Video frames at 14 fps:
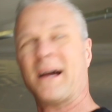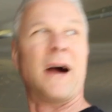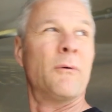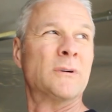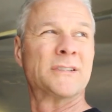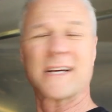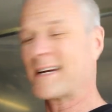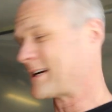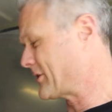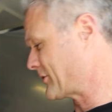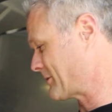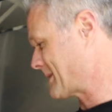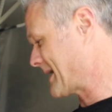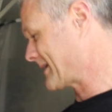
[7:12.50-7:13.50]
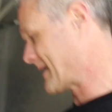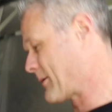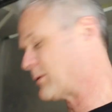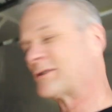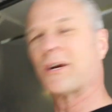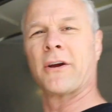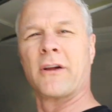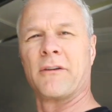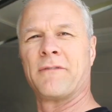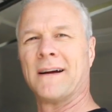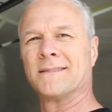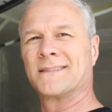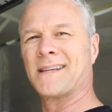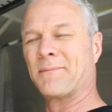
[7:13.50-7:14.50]
I wish I'd have known about it. I wish I could have
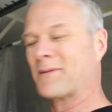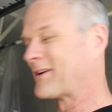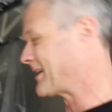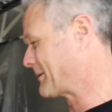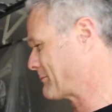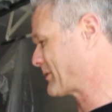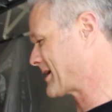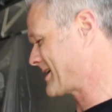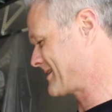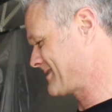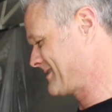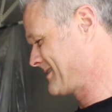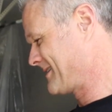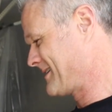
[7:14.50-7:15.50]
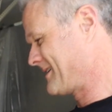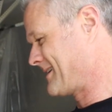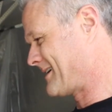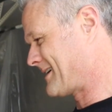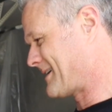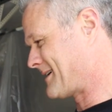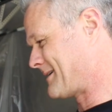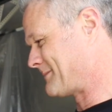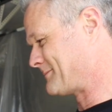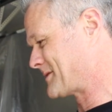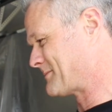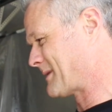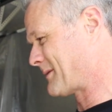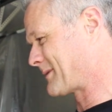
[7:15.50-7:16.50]
found something on it prior
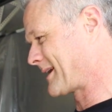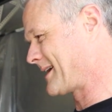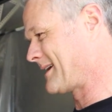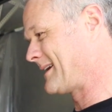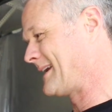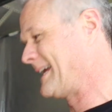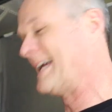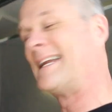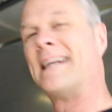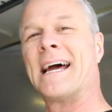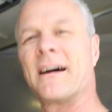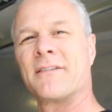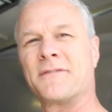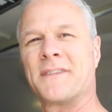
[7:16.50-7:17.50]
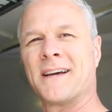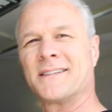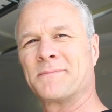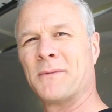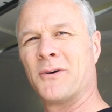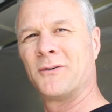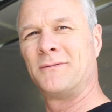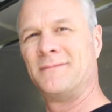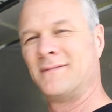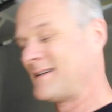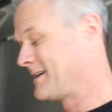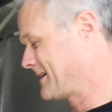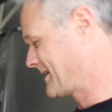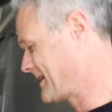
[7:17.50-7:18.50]
to be able to get in and out of test mode.
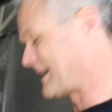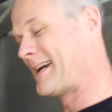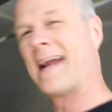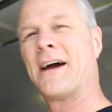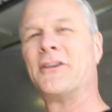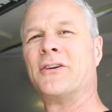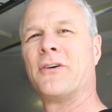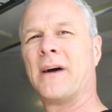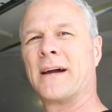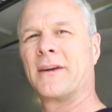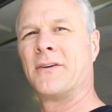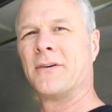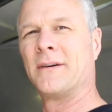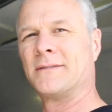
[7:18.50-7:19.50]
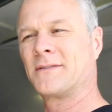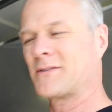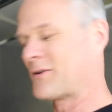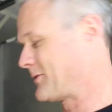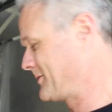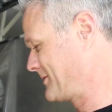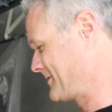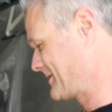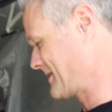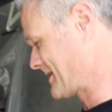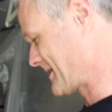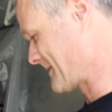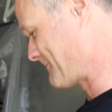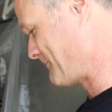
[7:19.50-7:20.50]
Now you know how to do it. So
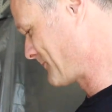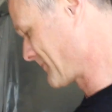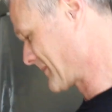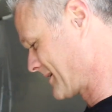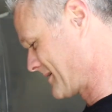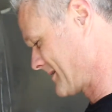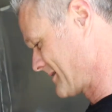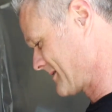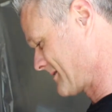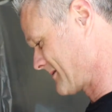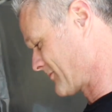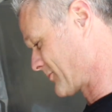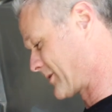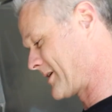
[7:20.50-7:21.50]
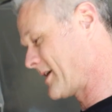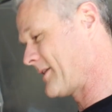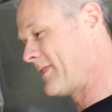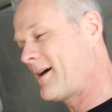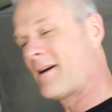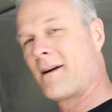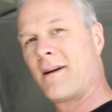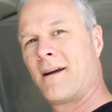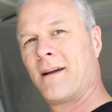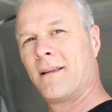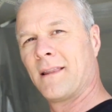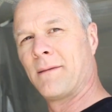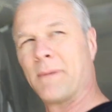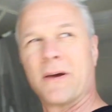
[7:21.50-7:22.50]
we're done there.
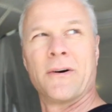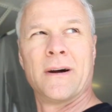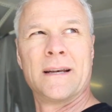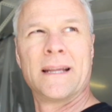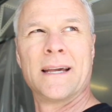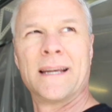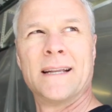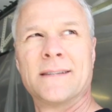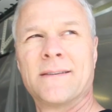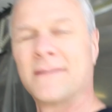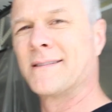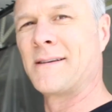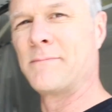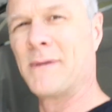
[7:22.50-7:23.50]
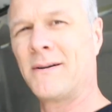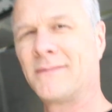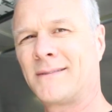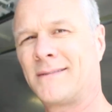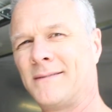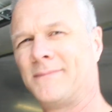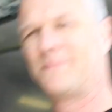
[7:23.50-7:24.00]
Let me go ahead and get into the seat belts.